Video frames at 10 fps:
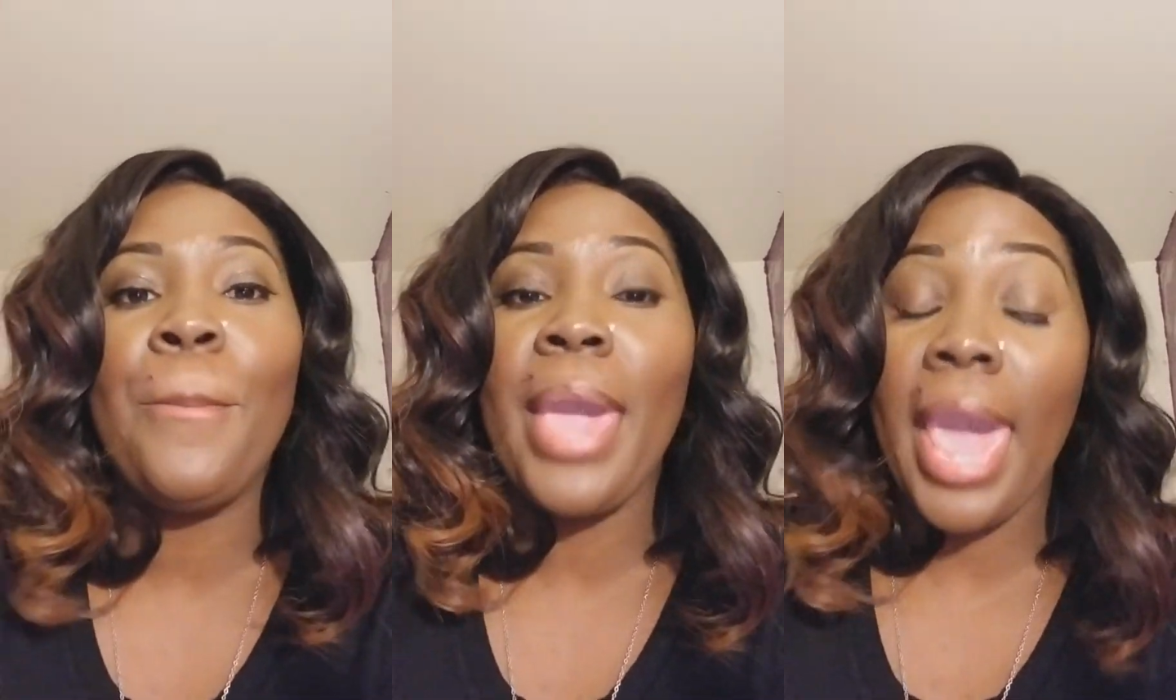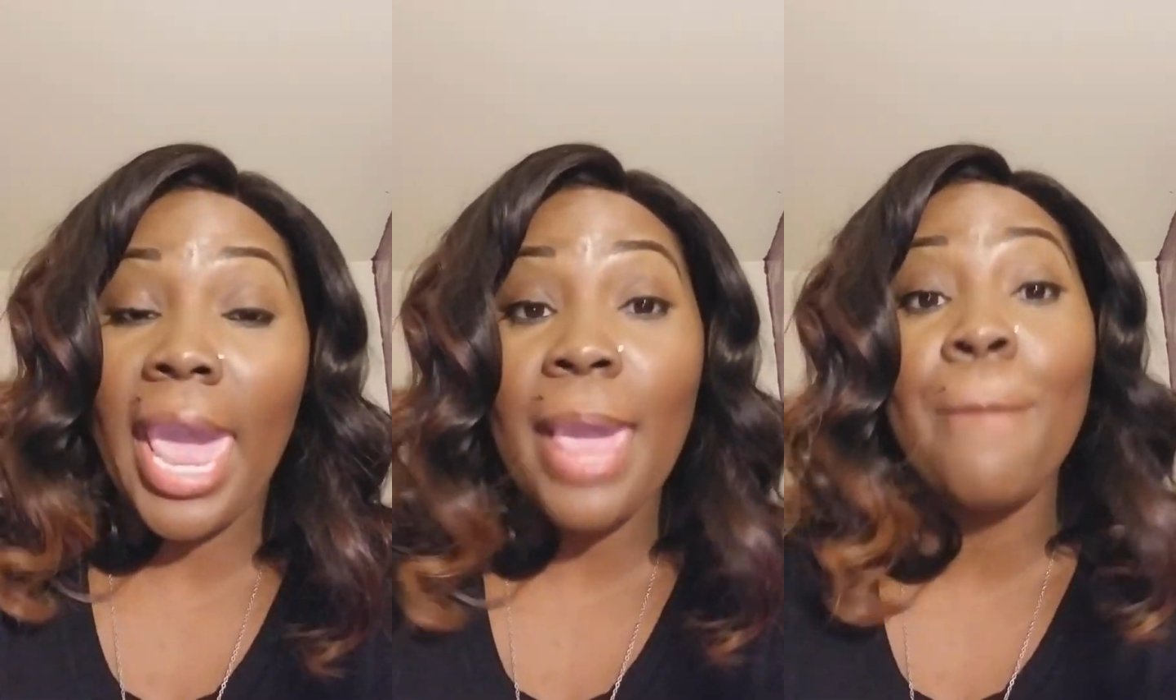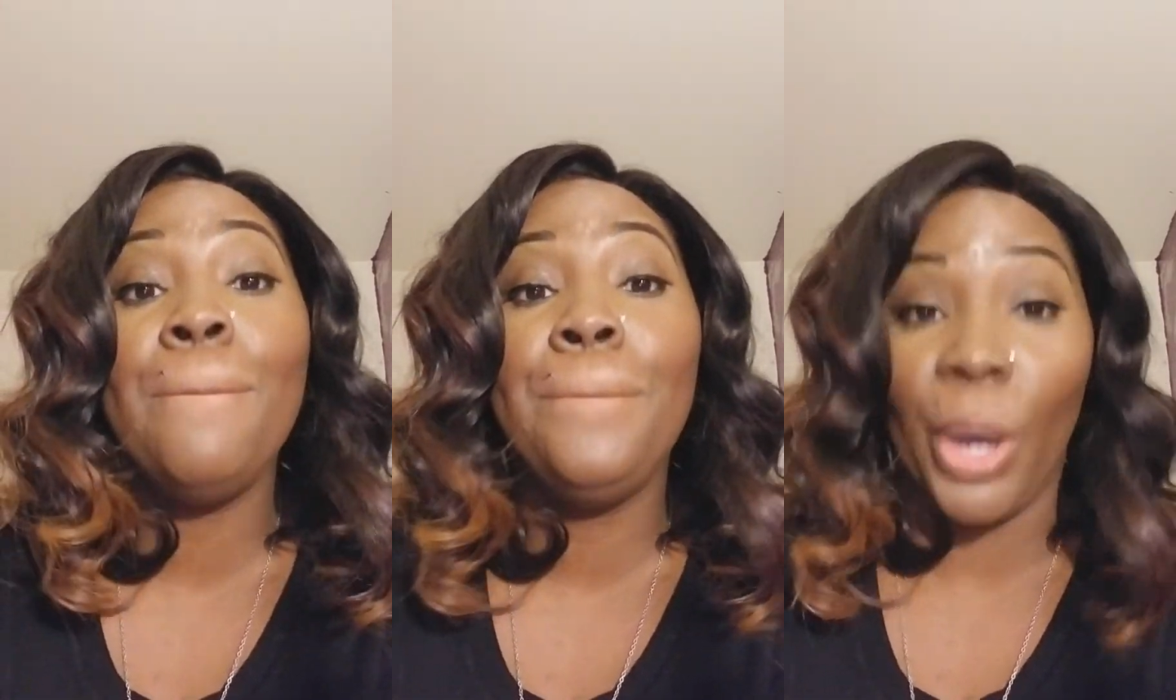
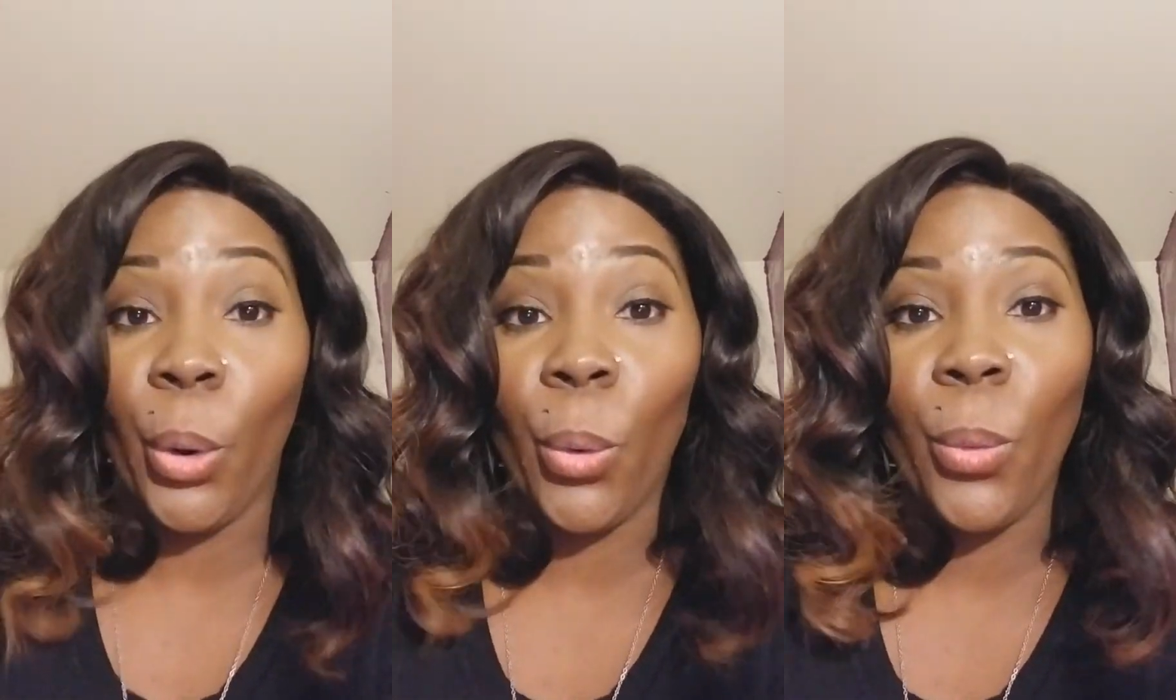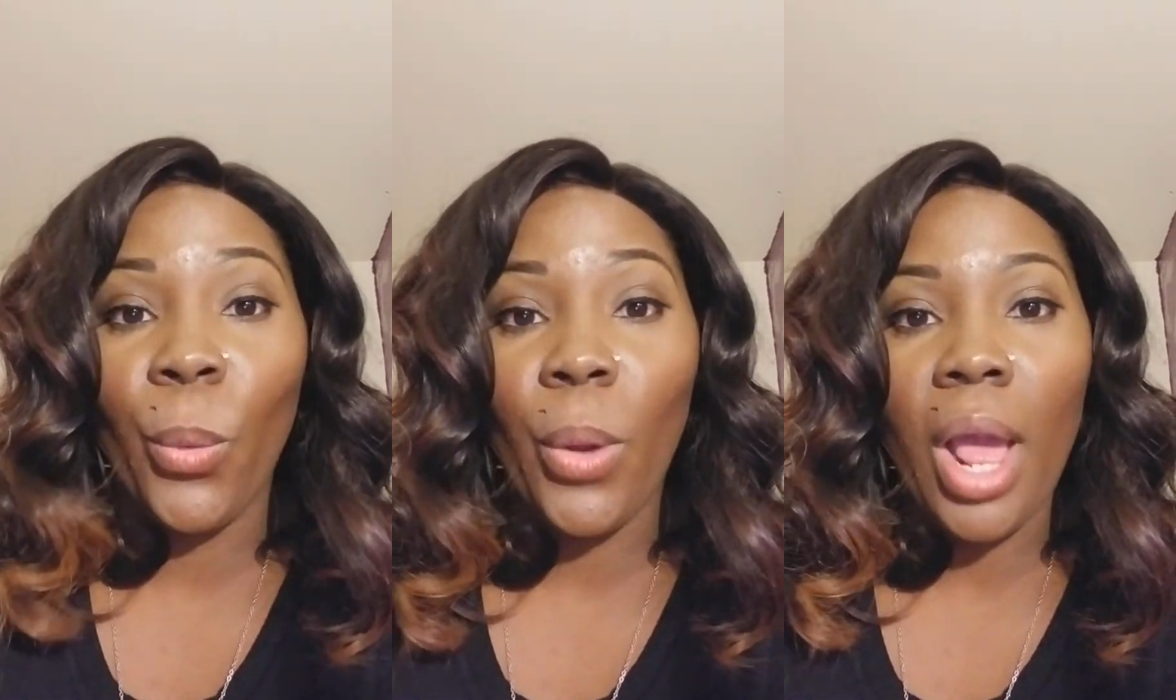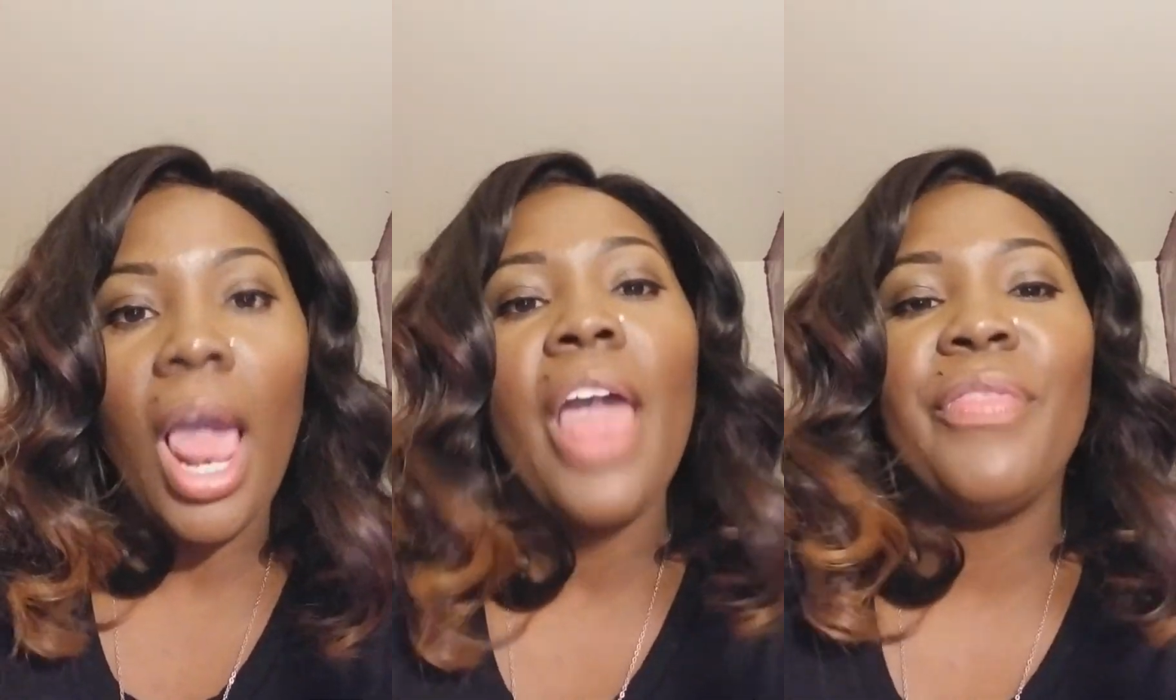people
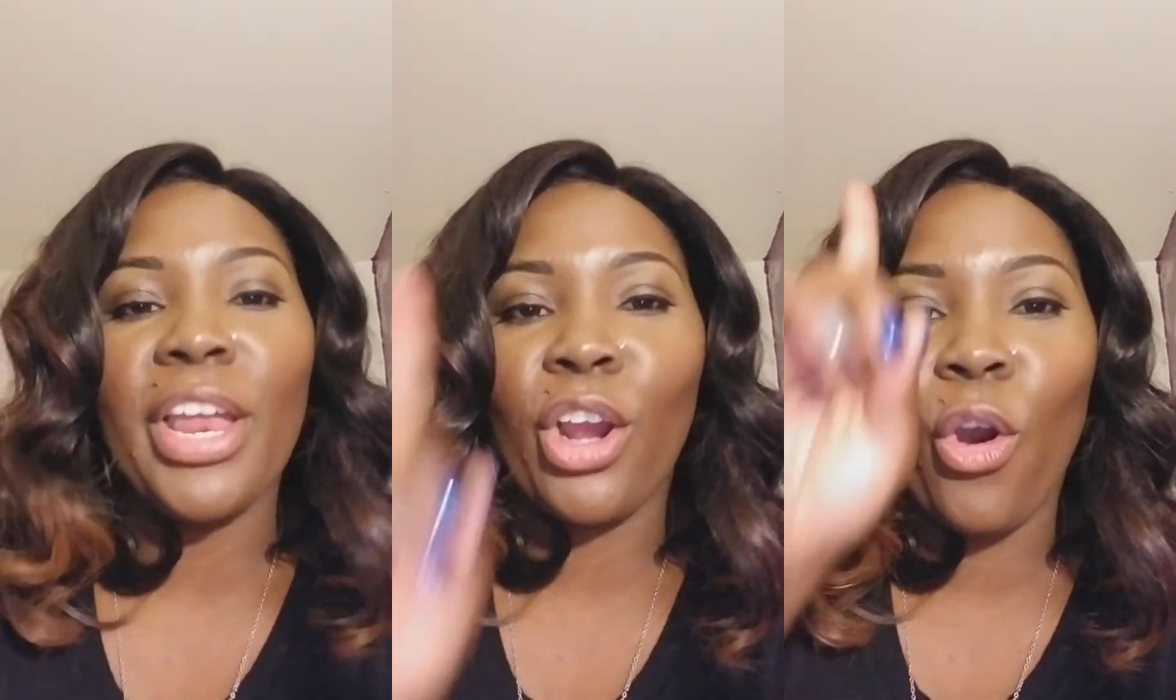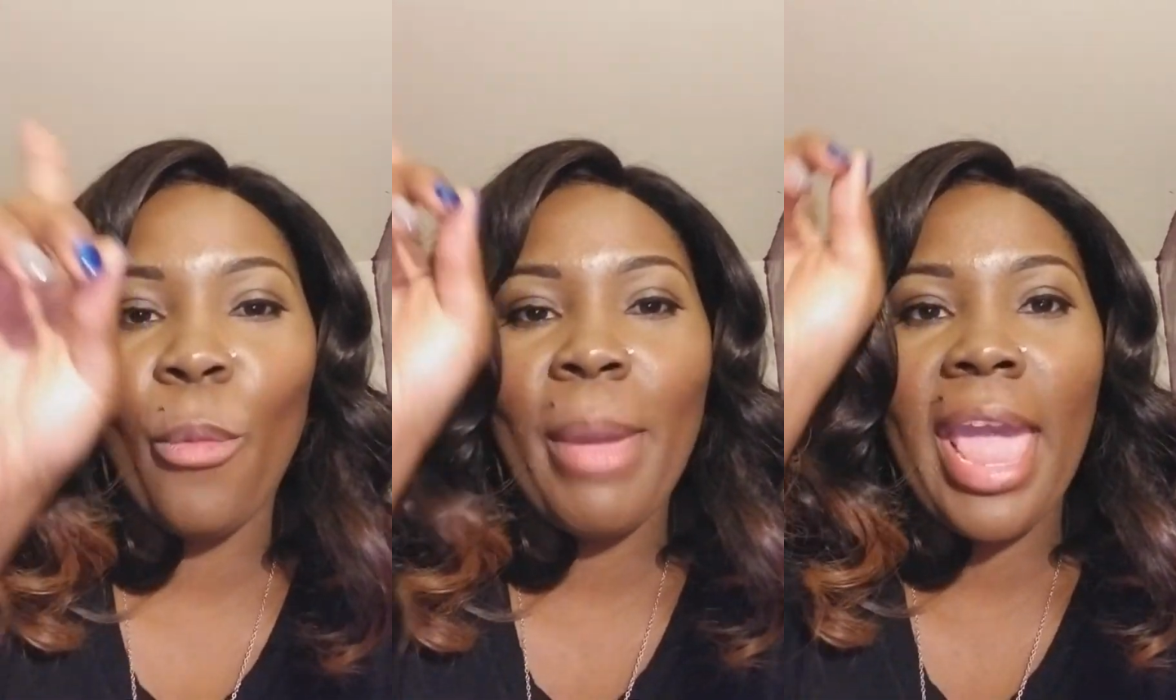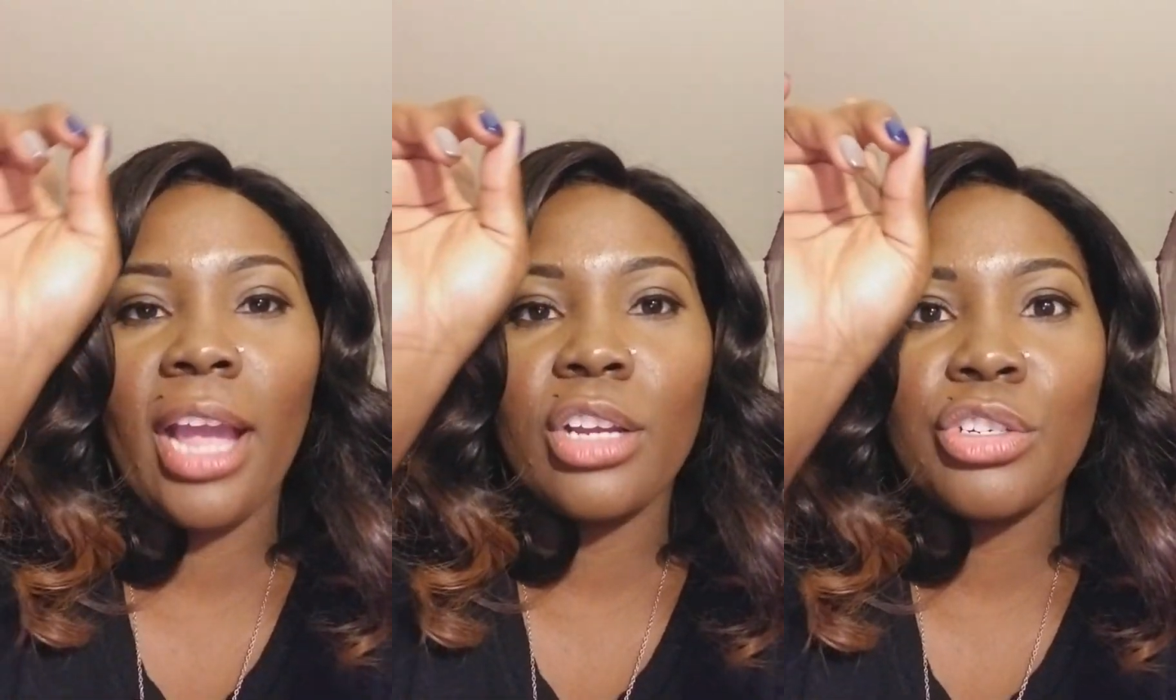that go back,